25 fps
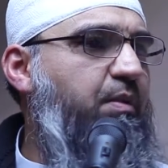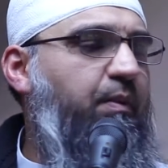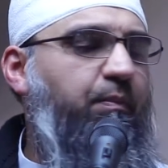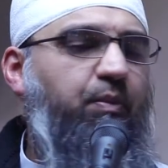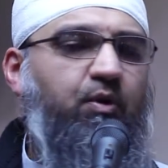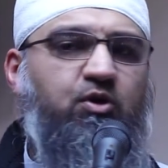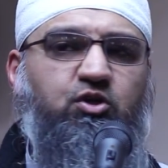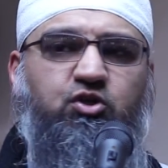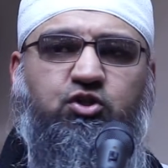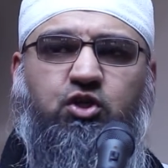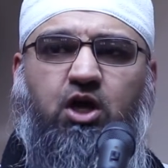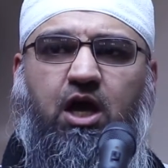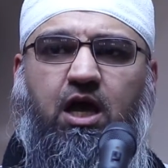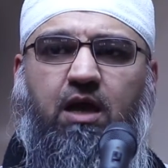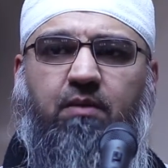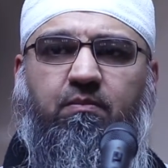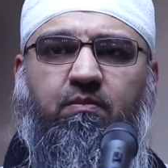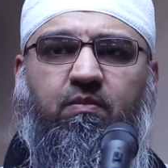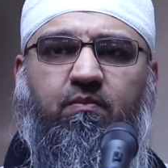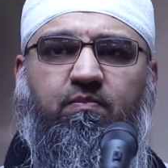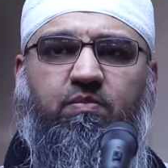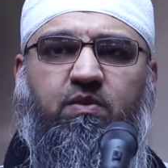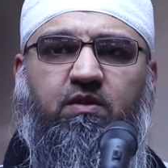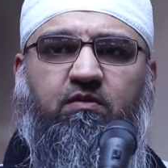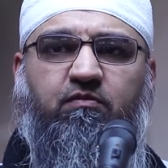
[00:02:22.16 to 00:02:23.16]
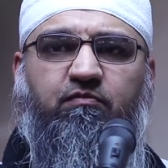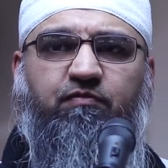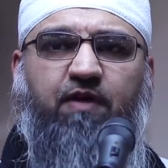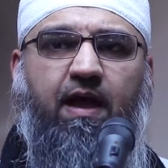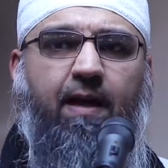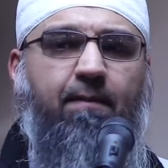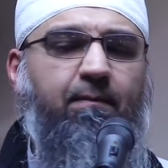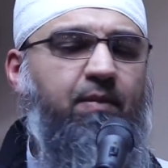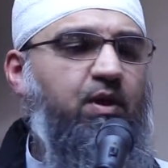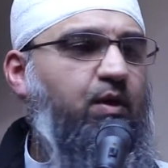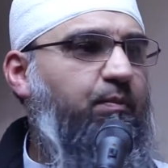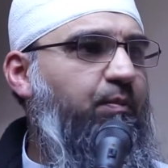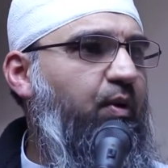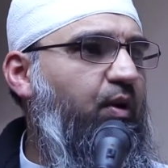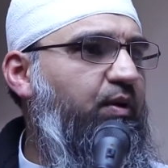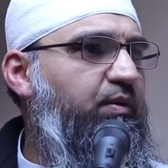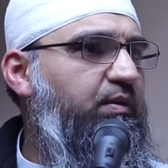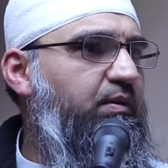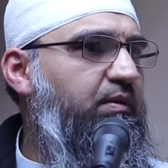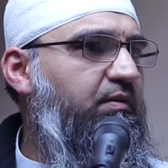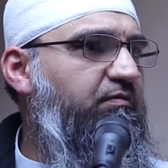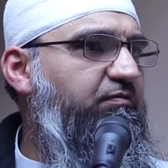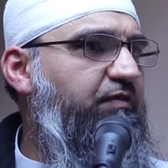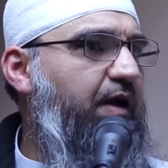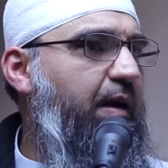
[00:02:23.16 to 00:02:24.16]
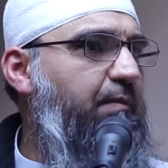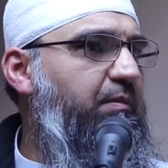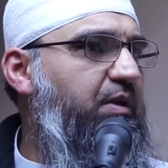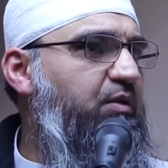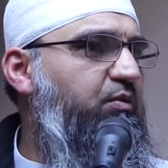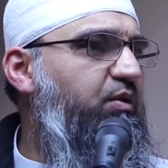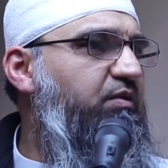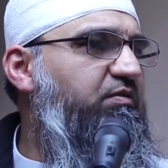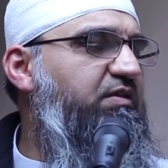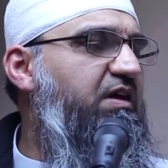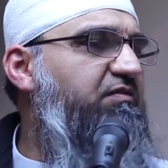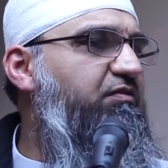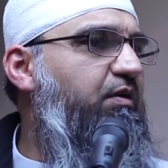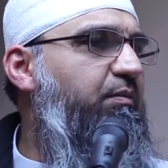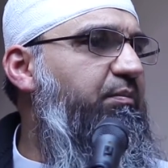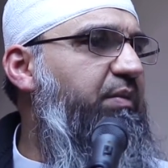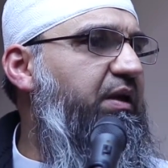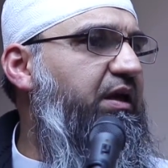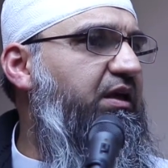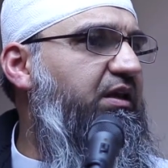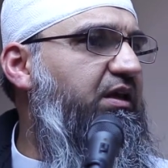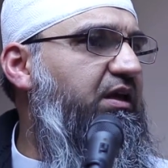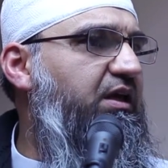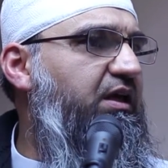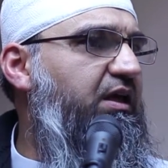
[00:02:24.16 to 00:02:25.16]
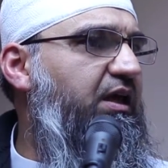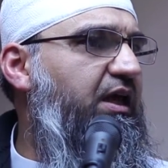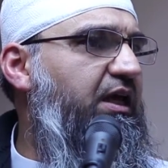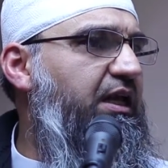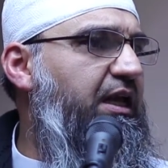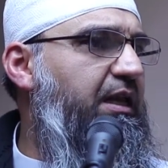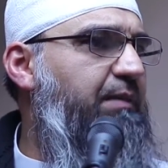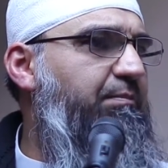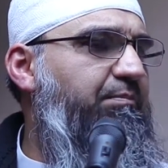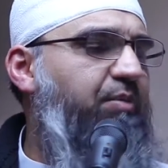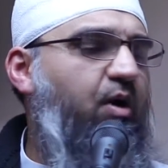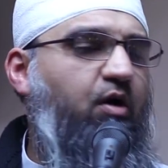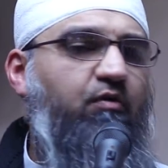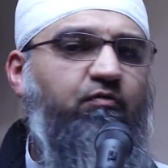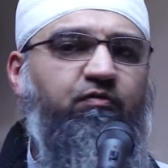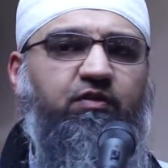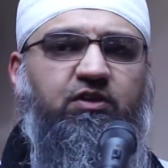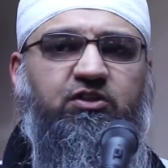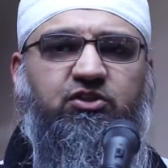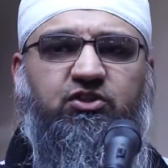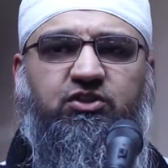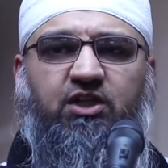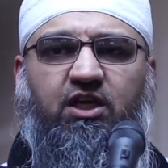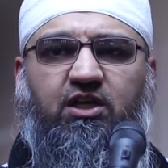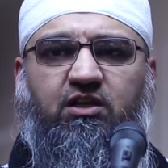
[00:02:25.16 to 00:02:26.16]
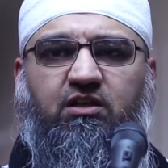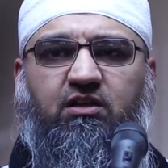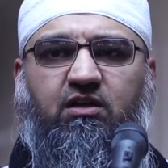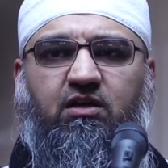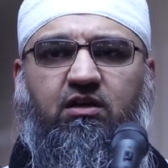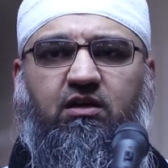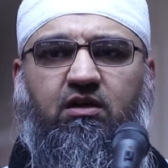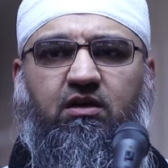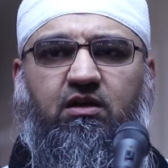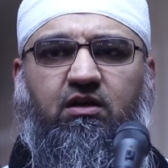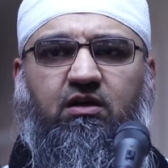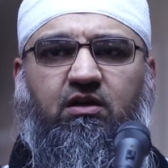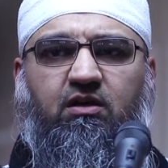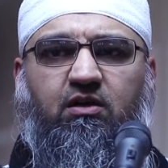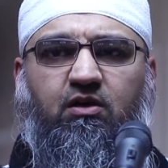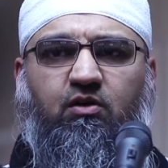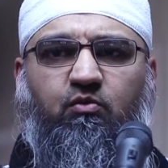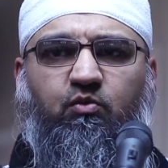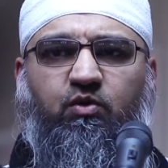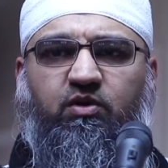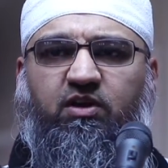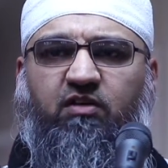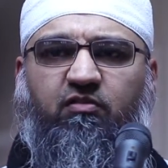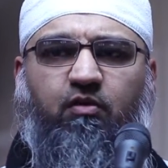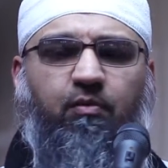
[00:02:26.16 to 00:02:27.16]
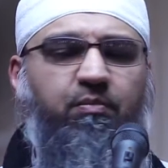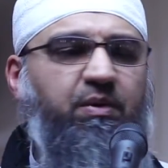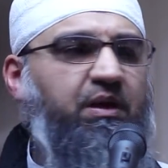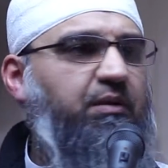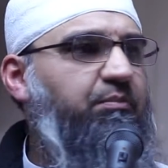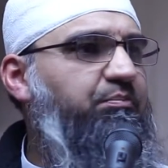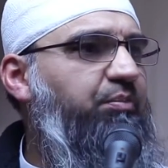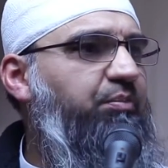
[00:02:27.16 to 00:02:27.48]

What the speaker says: upon tribe, family upon family. We've never been in an impoverished state. We've never been